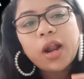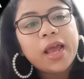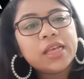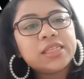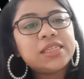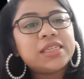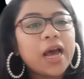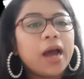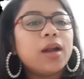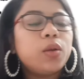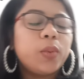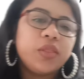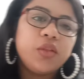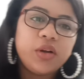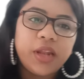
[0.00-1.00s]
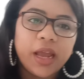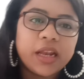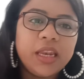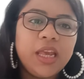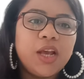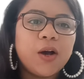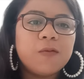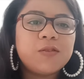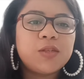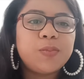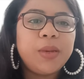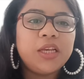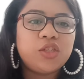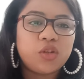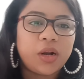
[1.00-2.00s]
I start with the technique of
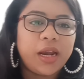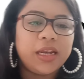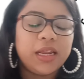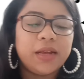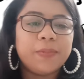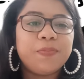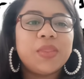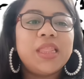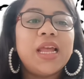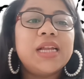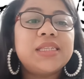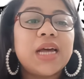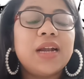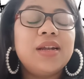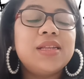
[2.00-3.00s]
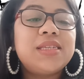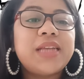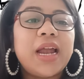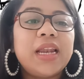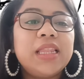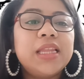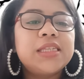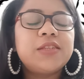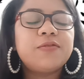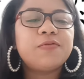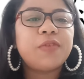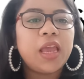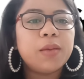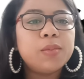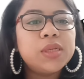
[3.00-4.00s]
speech writing, let's understand this
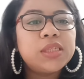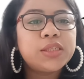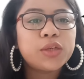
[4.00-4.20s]
famous